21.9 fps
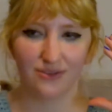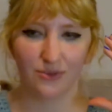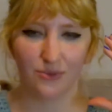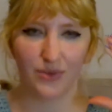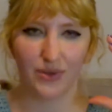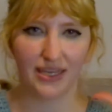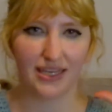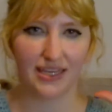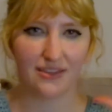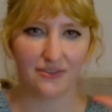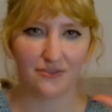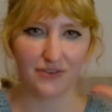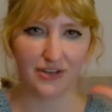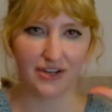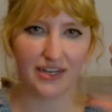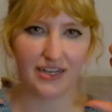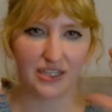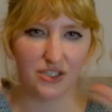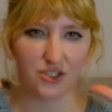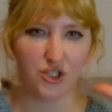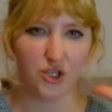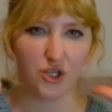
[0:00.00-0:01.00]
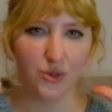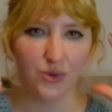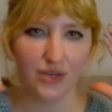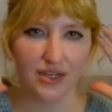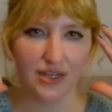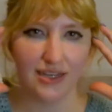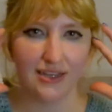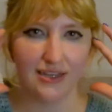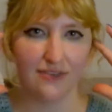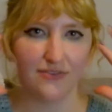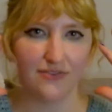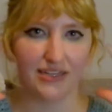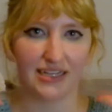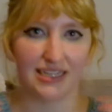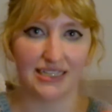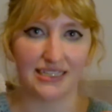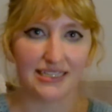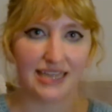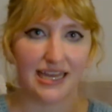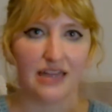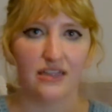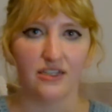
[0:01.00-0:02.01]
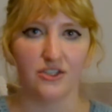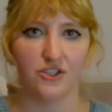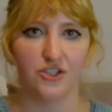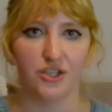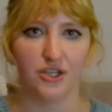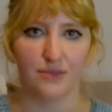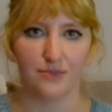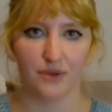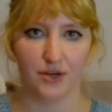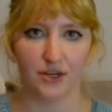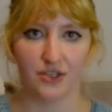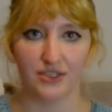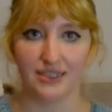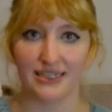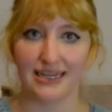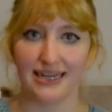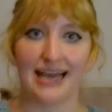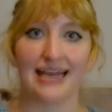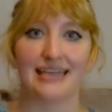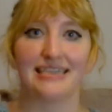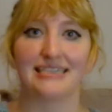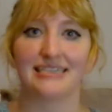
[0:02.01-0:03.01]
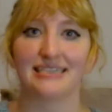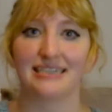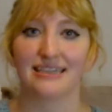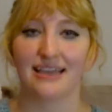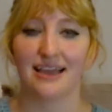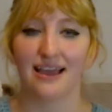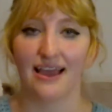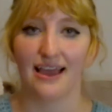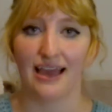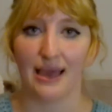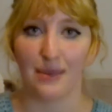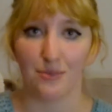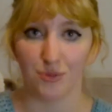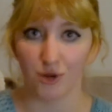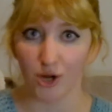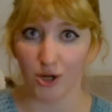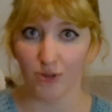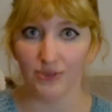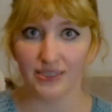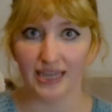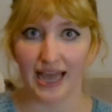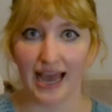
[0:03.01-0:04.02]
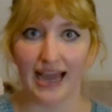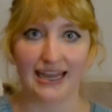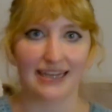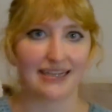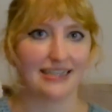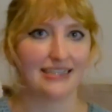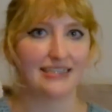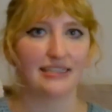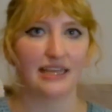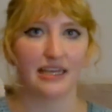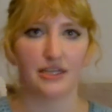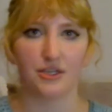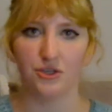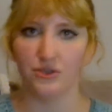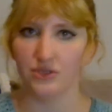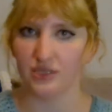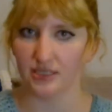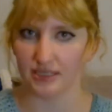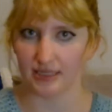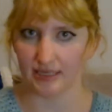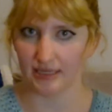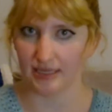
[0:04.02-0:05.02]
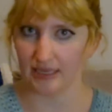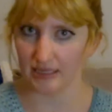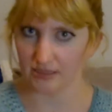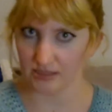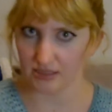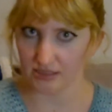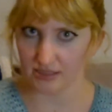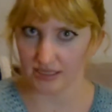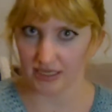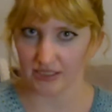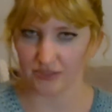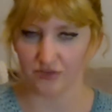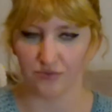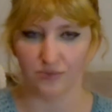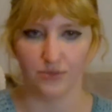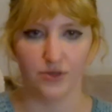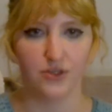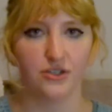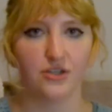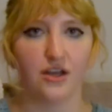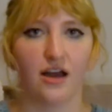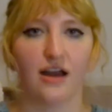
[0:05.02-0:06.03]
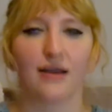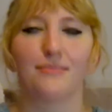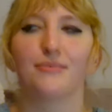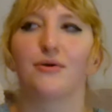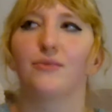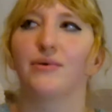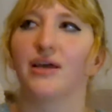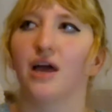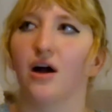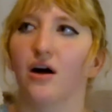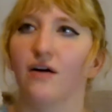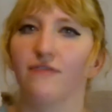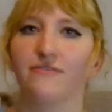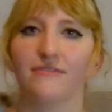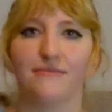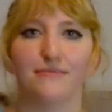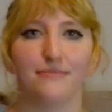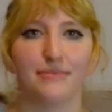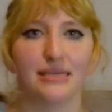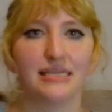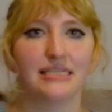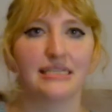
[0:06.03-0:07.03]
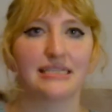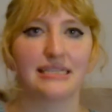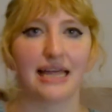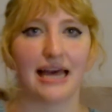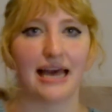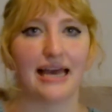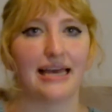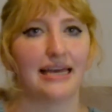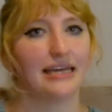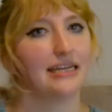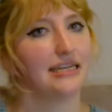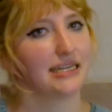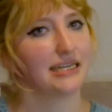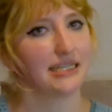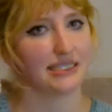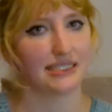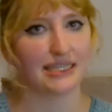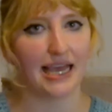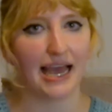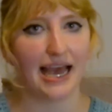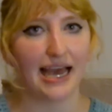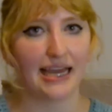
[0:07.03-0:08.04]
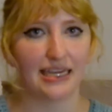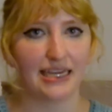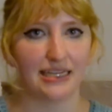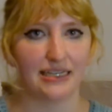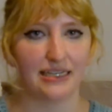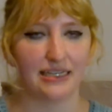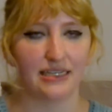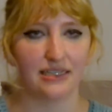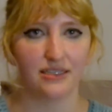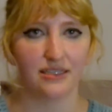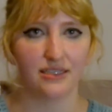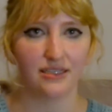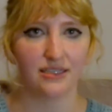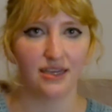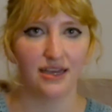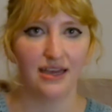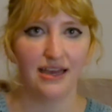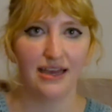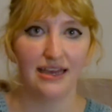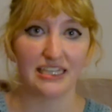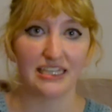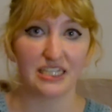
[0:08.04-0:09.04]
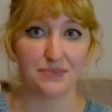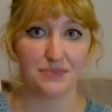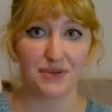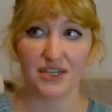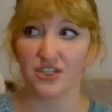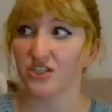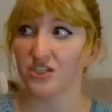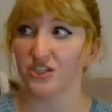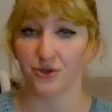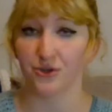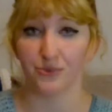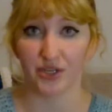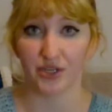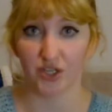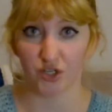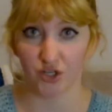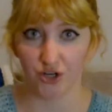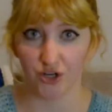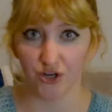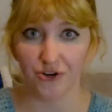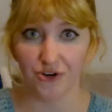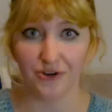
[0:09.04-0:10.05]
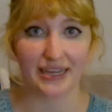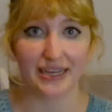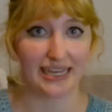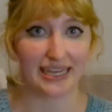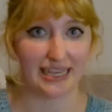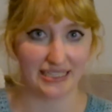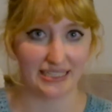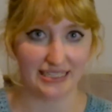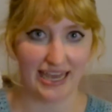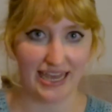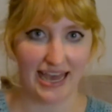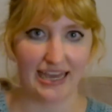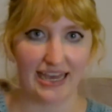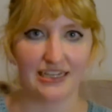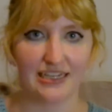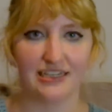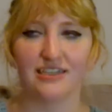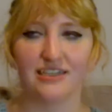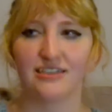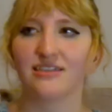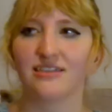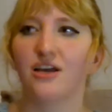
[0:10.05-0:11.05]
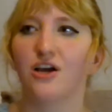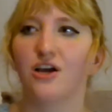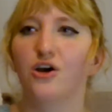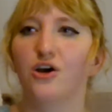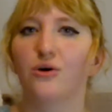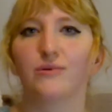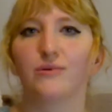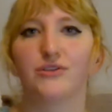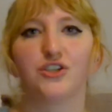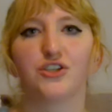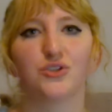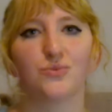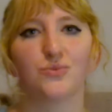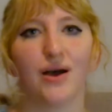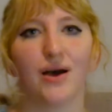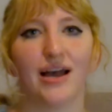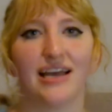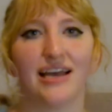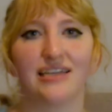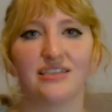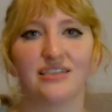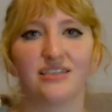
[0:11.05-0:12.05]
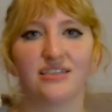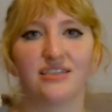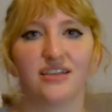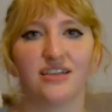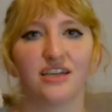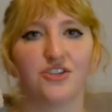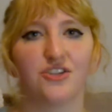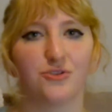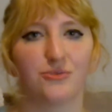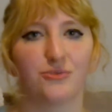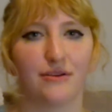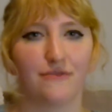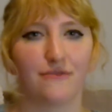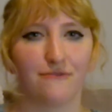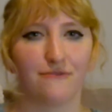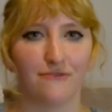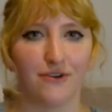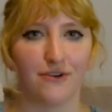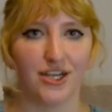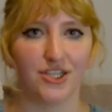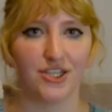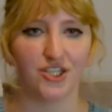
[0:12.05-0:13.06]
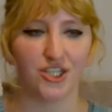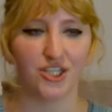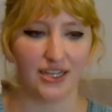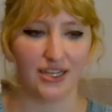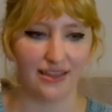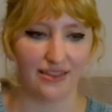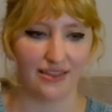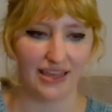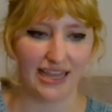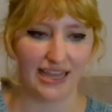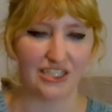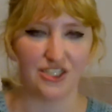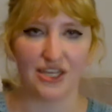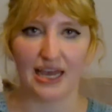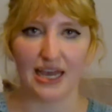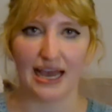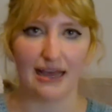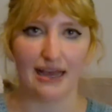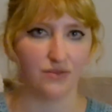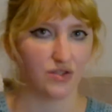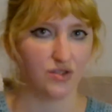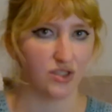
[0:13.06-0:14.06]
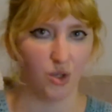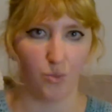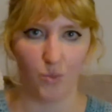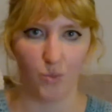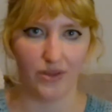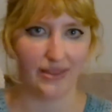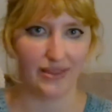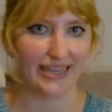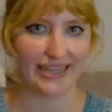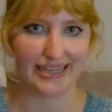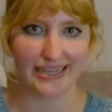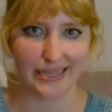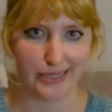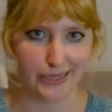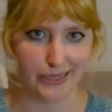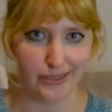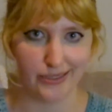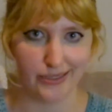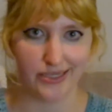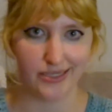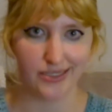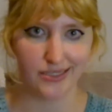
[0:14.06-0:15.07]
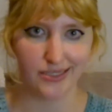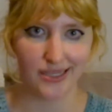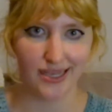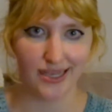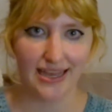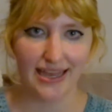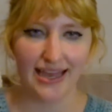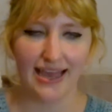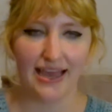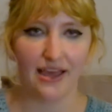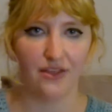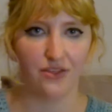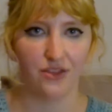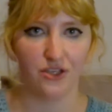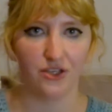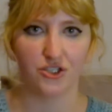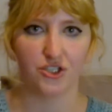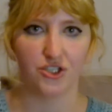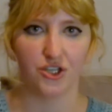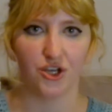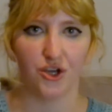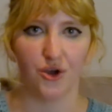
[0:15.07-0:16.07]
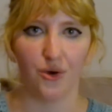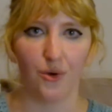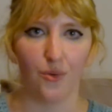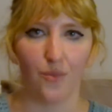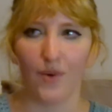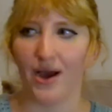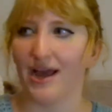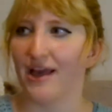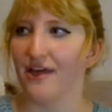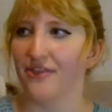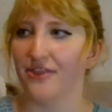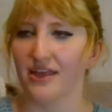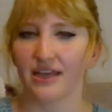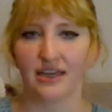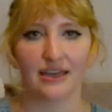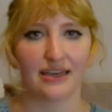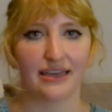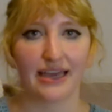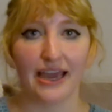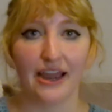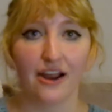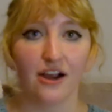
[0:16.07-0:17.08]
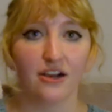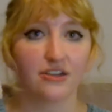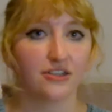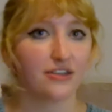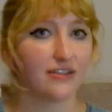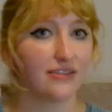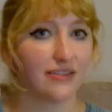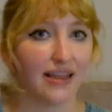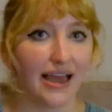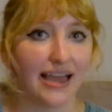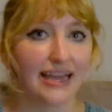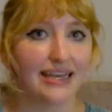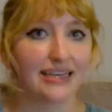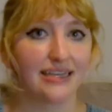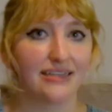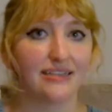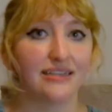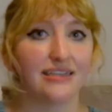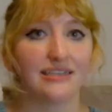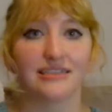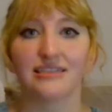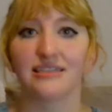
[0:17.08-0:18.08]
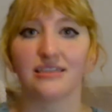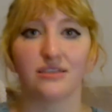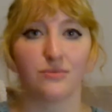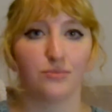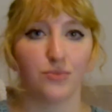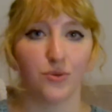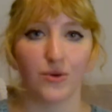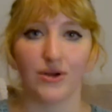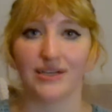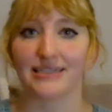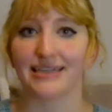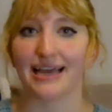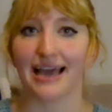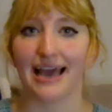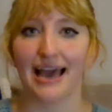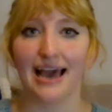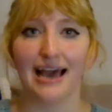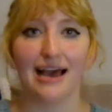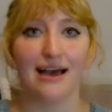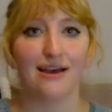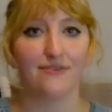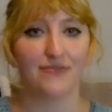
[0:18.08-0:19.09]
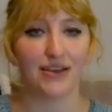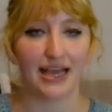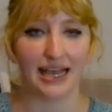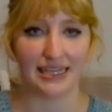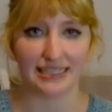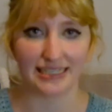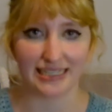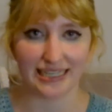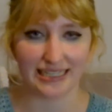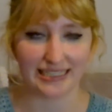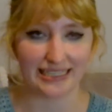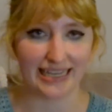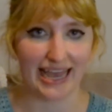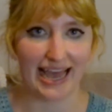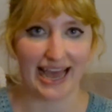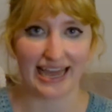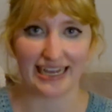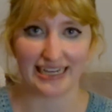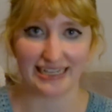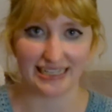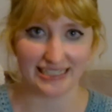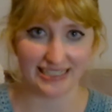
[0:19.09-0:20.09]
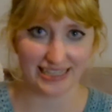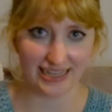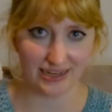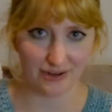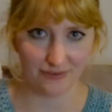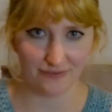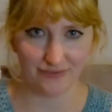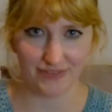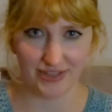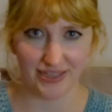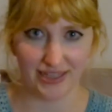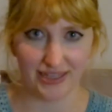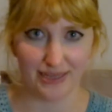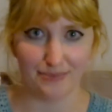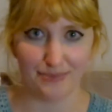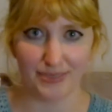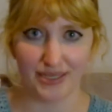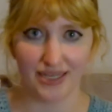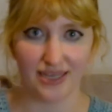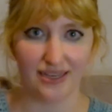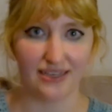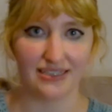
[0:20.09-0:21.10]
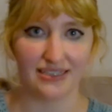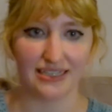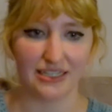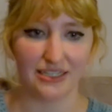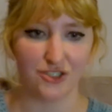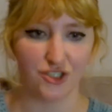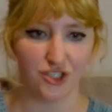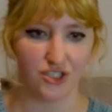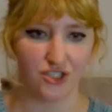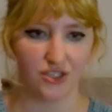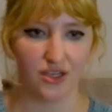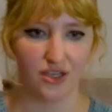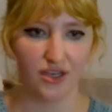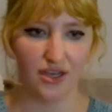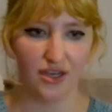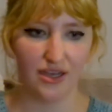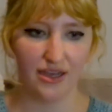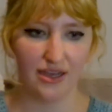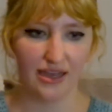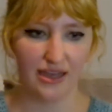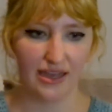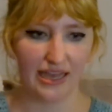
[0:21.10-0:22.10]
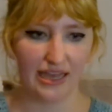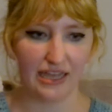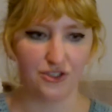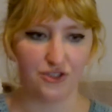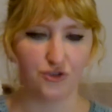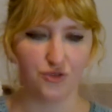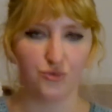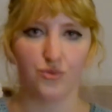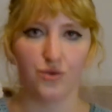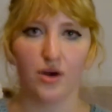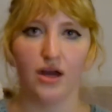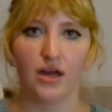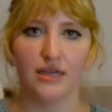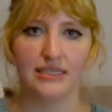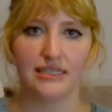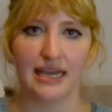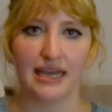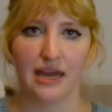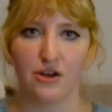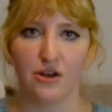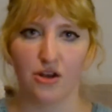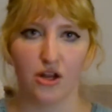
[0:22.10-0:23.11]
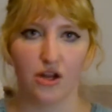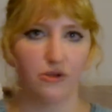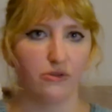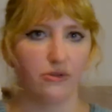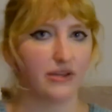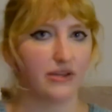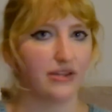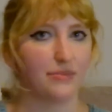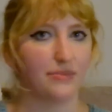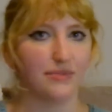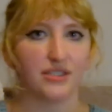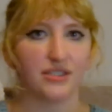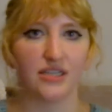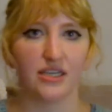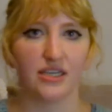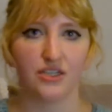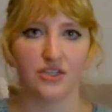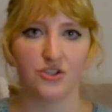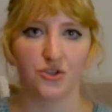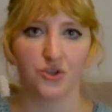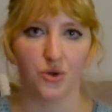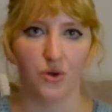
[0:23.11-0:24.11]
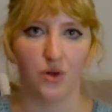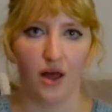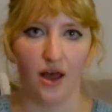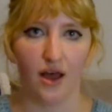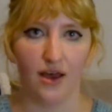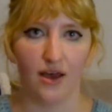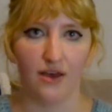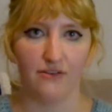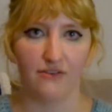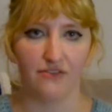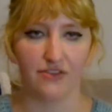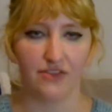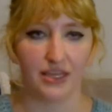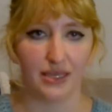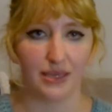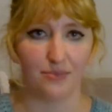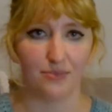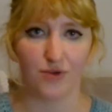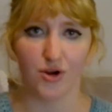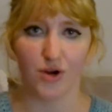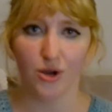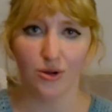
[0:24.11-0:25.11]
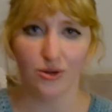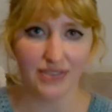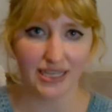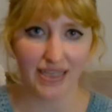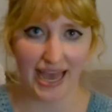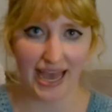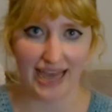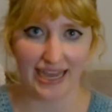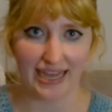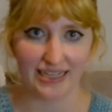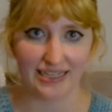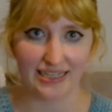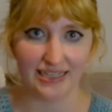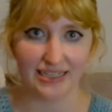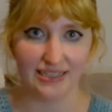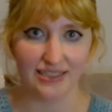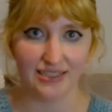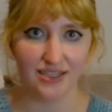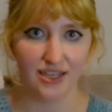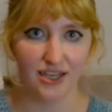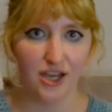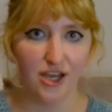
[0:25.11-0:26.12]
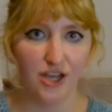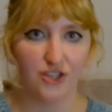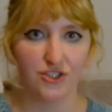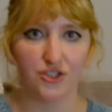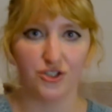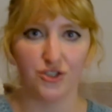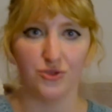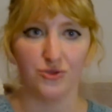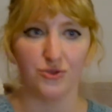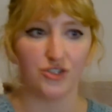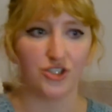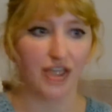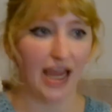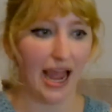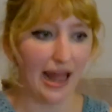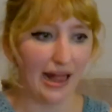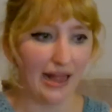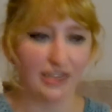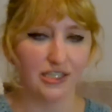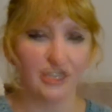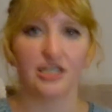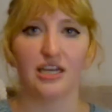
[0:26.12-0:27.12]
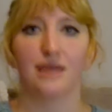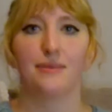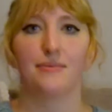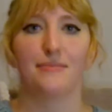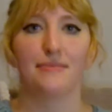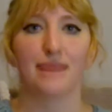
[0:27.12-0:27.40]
intuitive and intelligent person as a protagonist, like you see in Detective Murdoch, but we often miss that in an antagonist, especially a recurring antagonist, which is why it's such a refreshing thing to have someone like Gillies in the show, and why I think a character like Gillies is important to have as an antagonist and a villain, because it draws out not only the potential of the protagonist to challenge him,